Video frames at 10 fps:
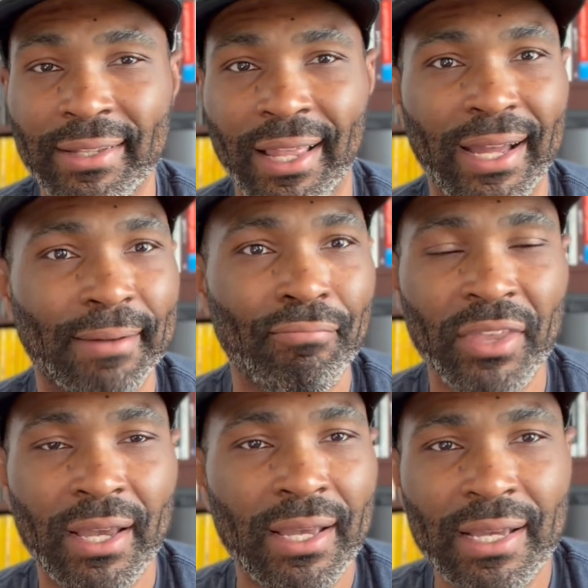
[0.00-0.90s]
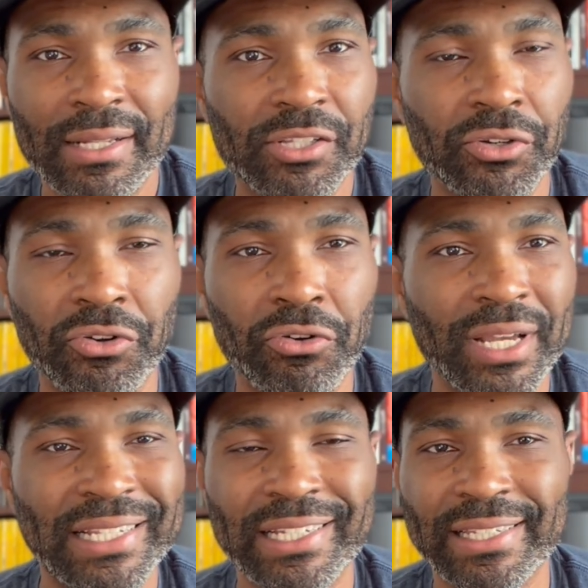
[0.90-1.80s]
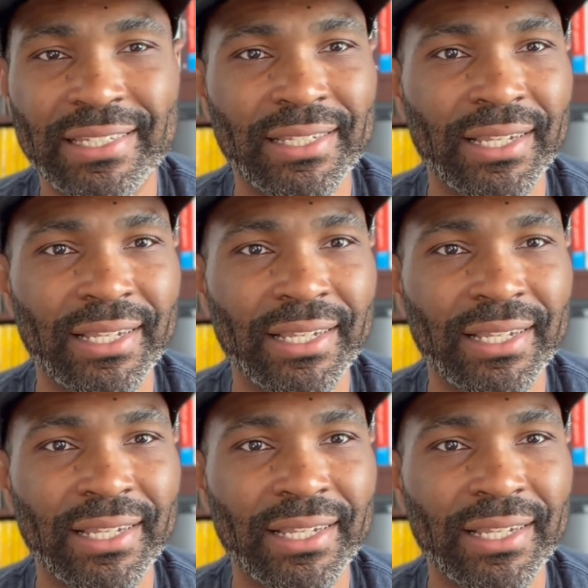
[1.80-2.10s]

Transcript: Like two, it's just,